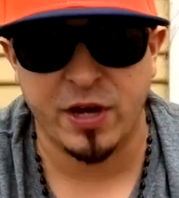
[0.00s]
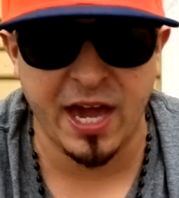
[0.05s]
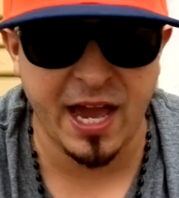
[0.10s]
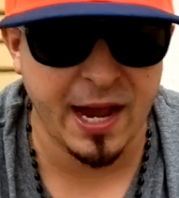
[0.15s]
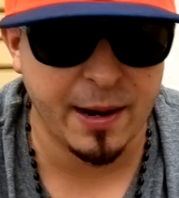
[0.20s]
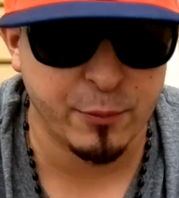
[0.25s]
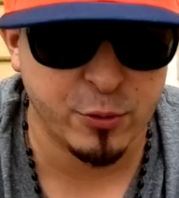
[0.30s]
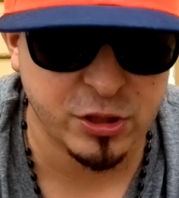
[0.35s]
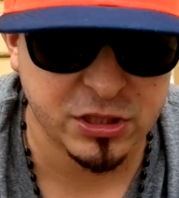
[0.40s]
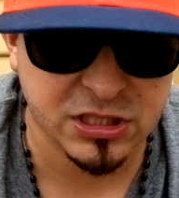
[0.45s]

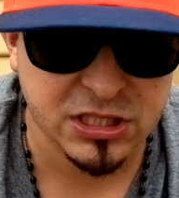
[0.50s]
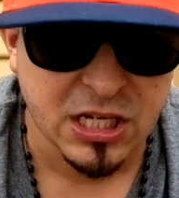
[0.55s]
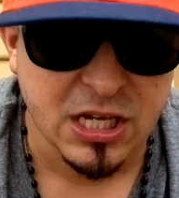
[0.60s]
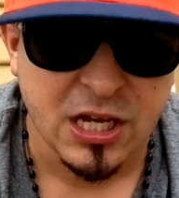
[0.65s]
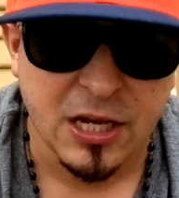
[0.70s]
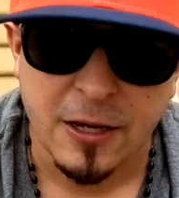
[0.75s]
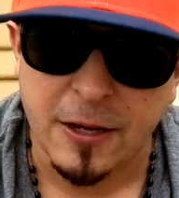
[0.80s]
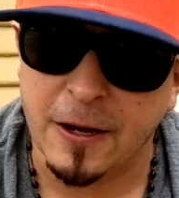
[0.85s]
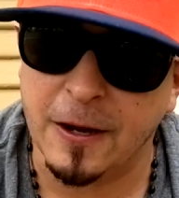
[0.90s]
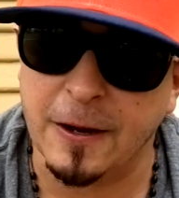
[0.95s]
cameras.
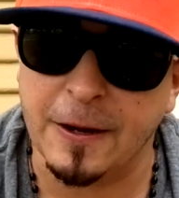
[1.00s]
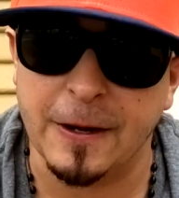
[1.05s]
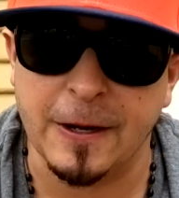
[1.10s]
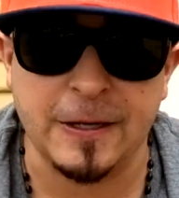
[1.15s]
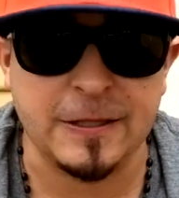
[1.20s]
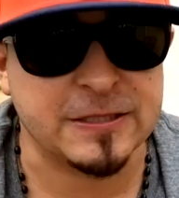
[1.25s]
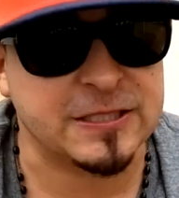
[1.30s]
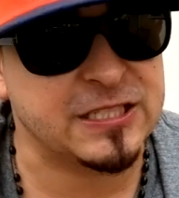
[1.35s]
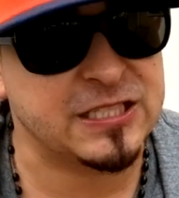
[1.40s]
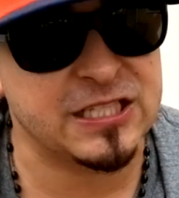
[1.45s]

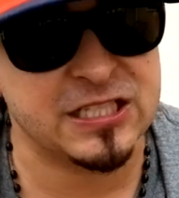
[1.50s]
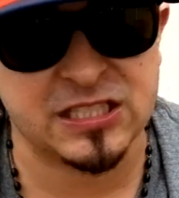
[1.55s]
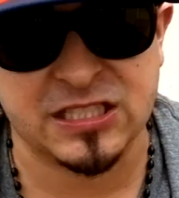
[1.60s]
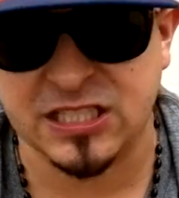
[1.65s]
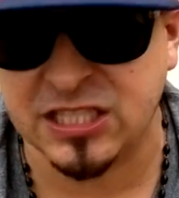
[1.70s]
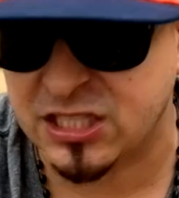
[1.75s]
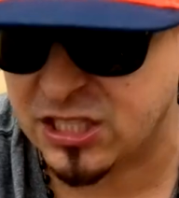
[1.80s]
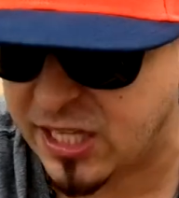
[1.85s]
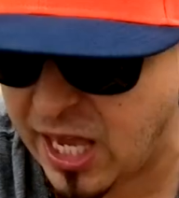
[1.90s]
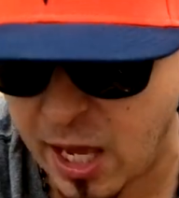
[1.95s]
Uh, just,
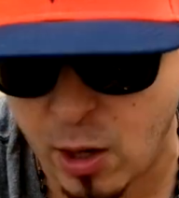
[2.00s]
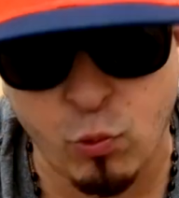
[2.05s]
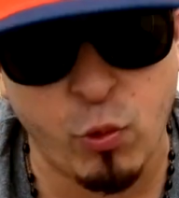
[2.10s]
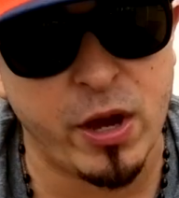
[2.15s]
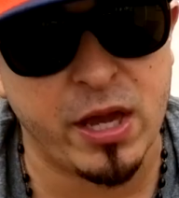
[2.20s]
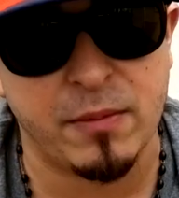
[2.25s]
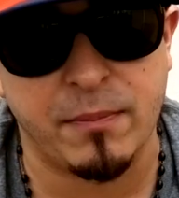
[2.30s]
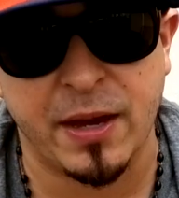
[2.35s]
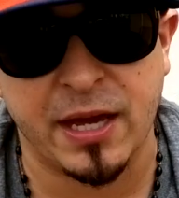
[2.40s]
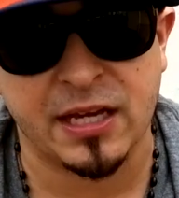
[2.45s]
just can't
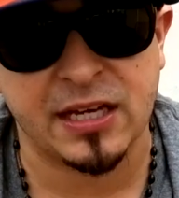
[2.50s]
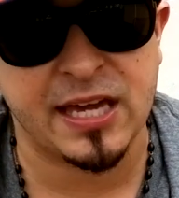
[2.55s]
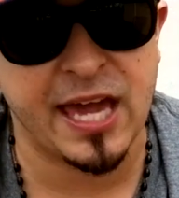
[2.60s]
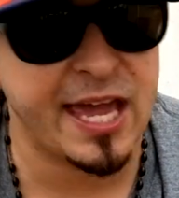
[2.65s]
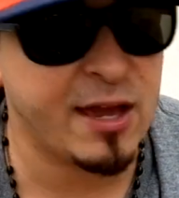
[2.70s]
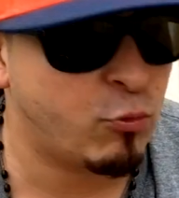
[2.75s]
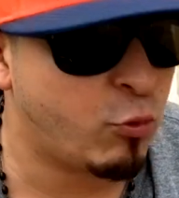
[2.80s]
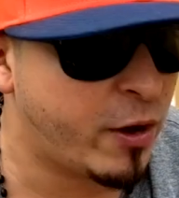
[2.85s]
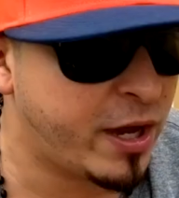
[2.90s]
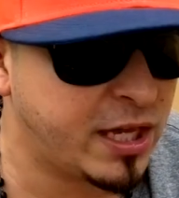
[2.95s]
wait, man.
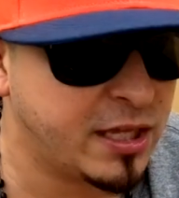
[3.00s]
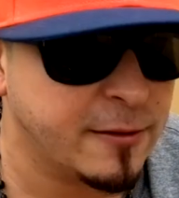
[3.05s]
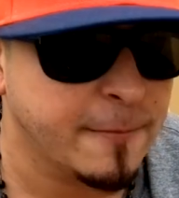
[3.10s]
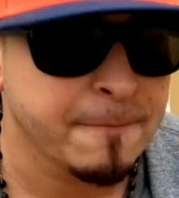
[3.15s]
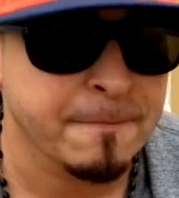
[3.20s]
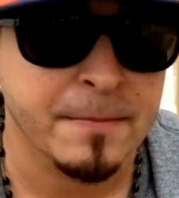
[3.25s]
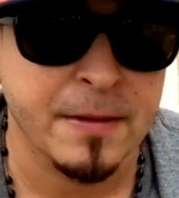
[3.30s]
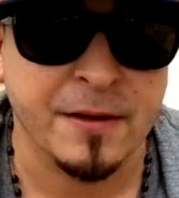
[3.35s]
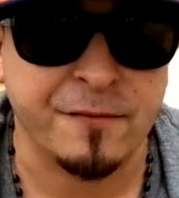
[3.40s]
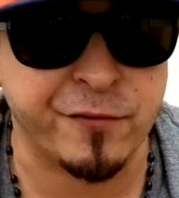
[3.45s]
Can't wait
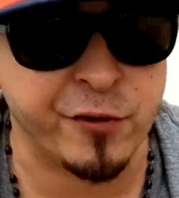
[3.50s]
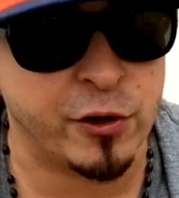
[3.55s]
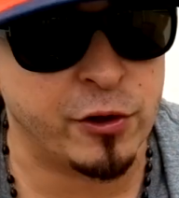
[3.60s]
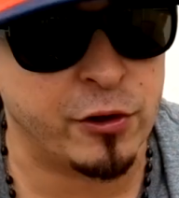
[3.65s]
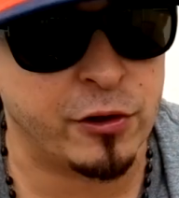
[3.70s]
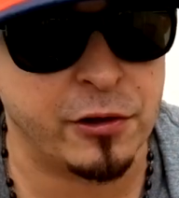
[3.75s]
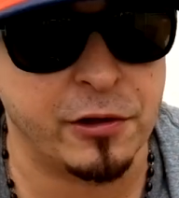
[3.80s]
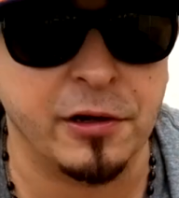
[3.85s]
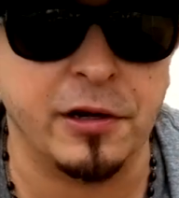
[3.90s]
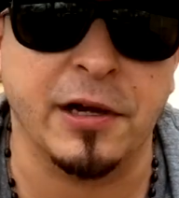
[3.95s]

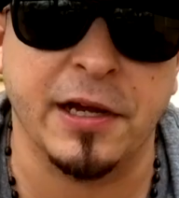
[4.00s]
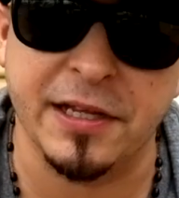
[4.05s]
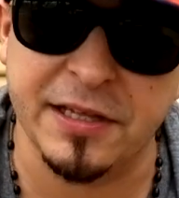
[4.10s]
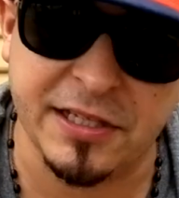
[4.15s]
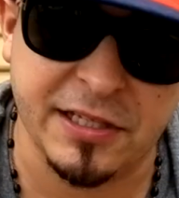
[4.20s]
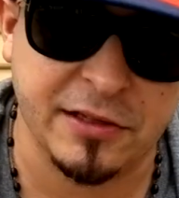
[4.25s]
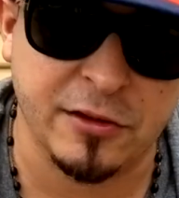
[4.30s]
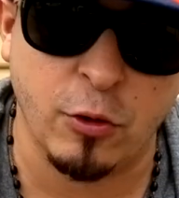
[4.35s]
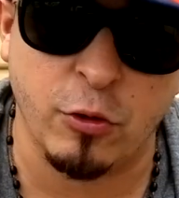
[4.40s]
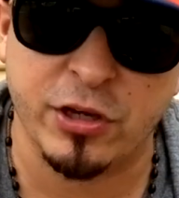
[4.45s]
for uh,
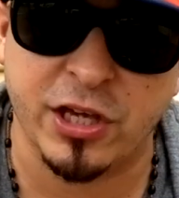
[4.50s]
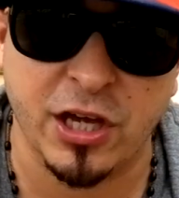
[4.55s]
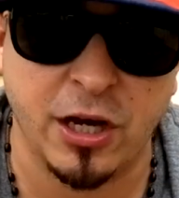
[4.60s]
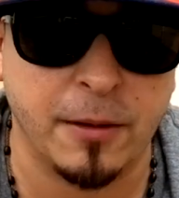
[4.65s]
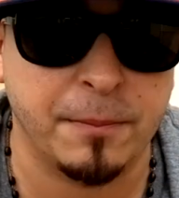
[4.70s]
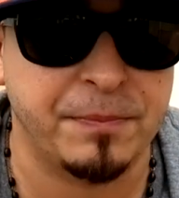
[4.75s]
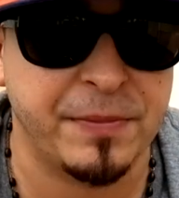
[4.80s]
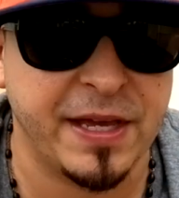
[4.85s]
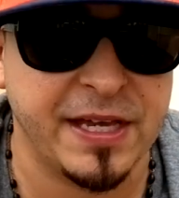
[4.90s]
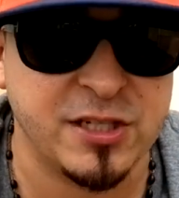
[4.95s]
any
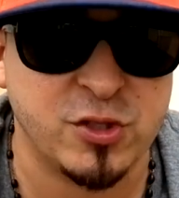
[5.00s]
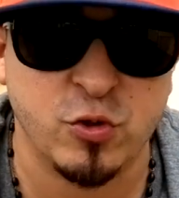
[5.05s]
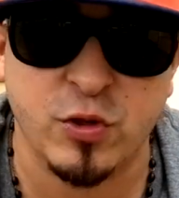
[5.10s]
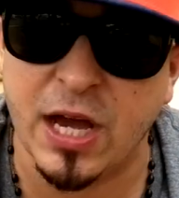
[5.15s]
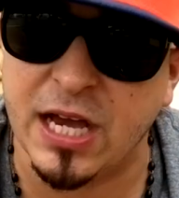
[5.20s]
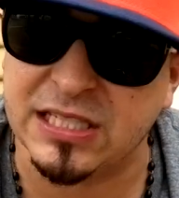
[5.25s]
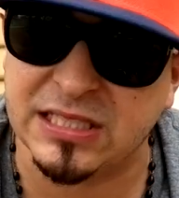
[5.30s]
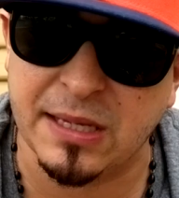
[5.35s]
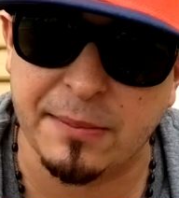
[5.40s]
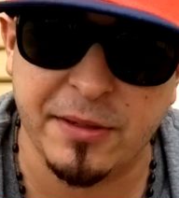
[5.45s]
Nokia updates. You
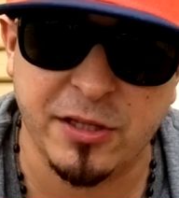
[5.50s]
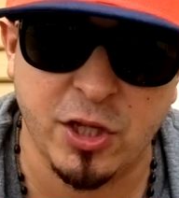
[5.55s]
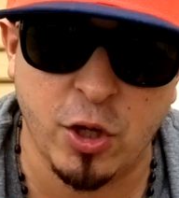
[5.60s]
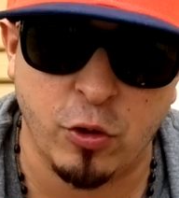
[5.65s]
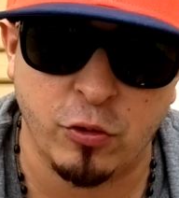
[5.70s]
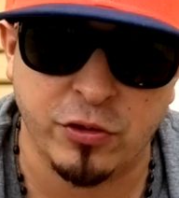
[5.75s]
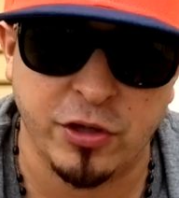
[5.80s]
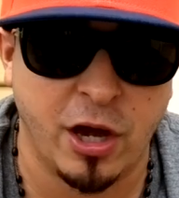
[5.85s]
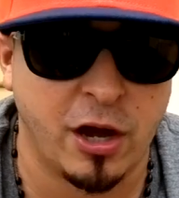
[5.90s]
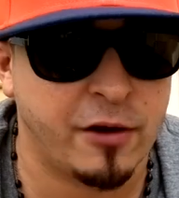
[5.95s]
guys let me
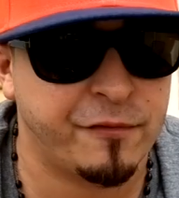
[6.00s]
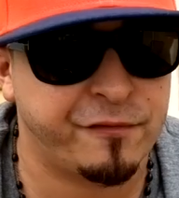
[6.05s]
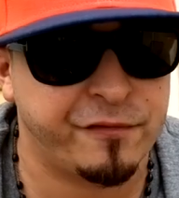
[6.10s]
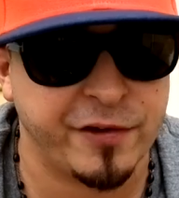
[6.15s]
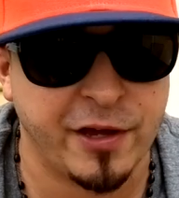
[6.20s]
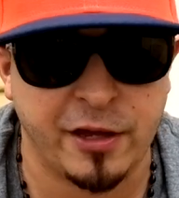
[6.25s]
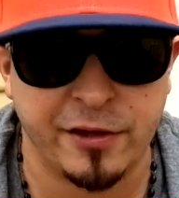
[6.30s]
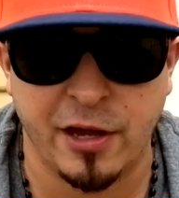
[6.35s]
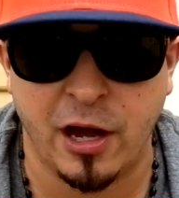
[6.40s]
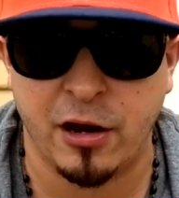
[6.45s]
know. Y'all
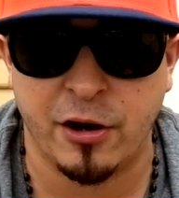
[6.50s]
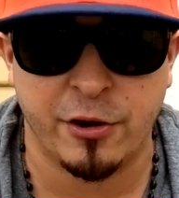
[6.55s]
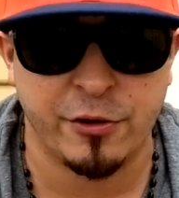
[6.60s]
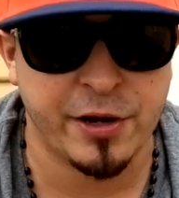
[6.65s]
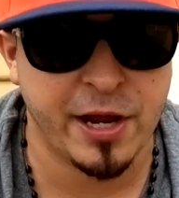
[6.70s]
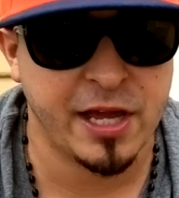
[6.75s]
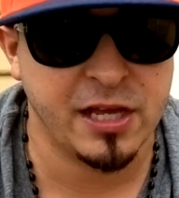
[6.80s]
y'all heard